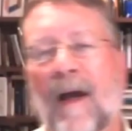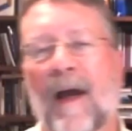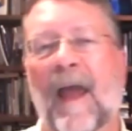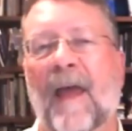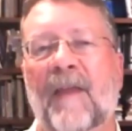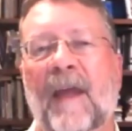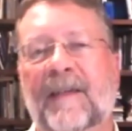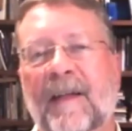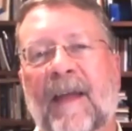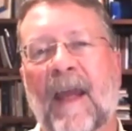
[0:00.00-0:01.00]
And
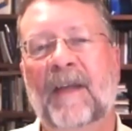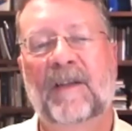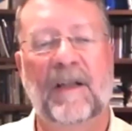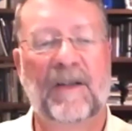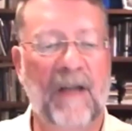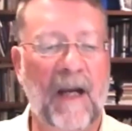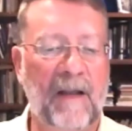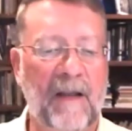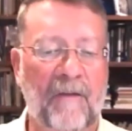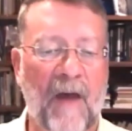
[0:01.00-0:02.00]
Case did a study,
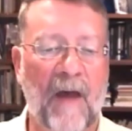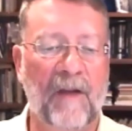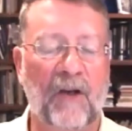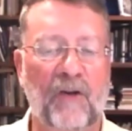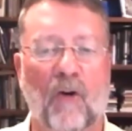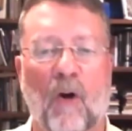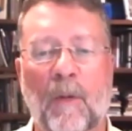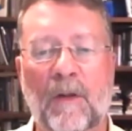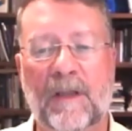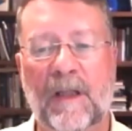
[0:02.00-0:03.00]
and they found that a
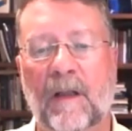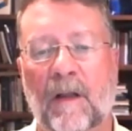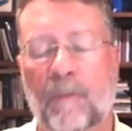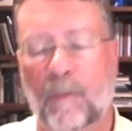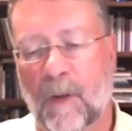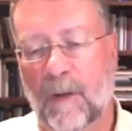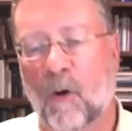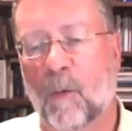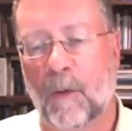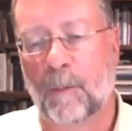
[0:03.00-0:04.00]

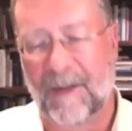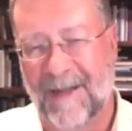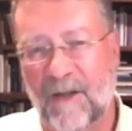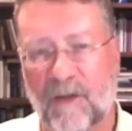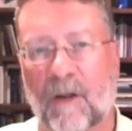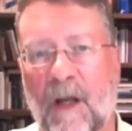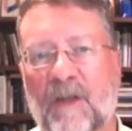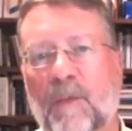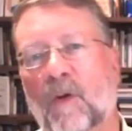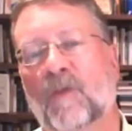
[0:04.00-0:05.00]
normal potential
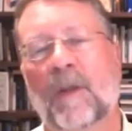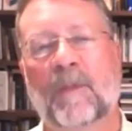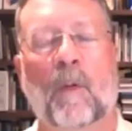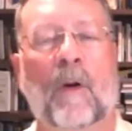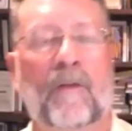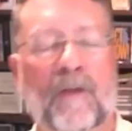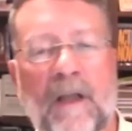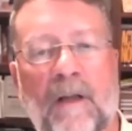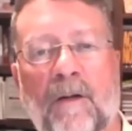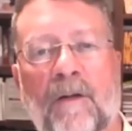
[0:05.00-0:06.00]
customer goes up to one of their
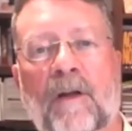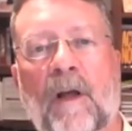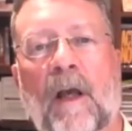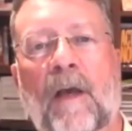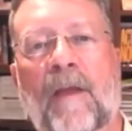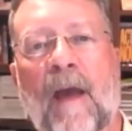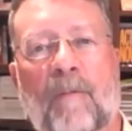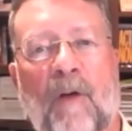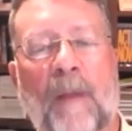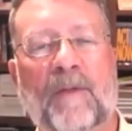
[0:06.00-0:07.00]
dealers, they have
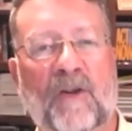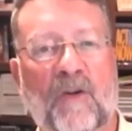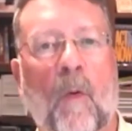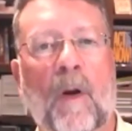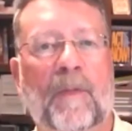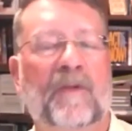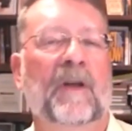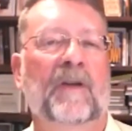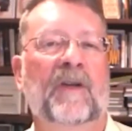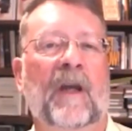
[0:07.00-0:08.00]
perhaps a
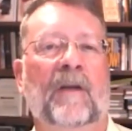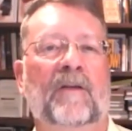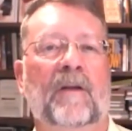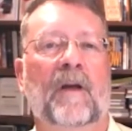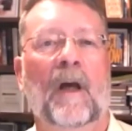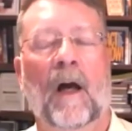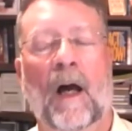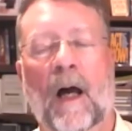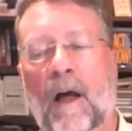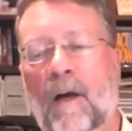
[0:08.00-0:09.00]
20% chance
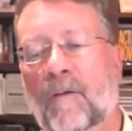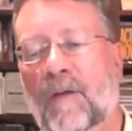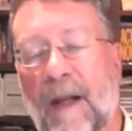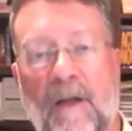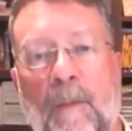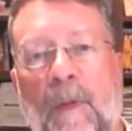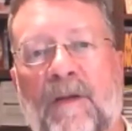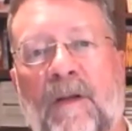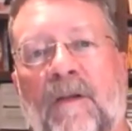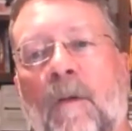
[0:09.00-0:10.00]
of getting the
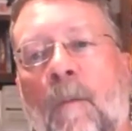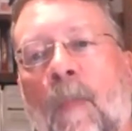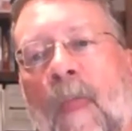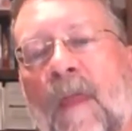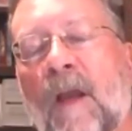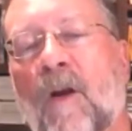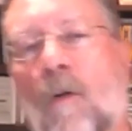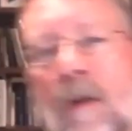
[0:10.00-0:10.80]
business. They go to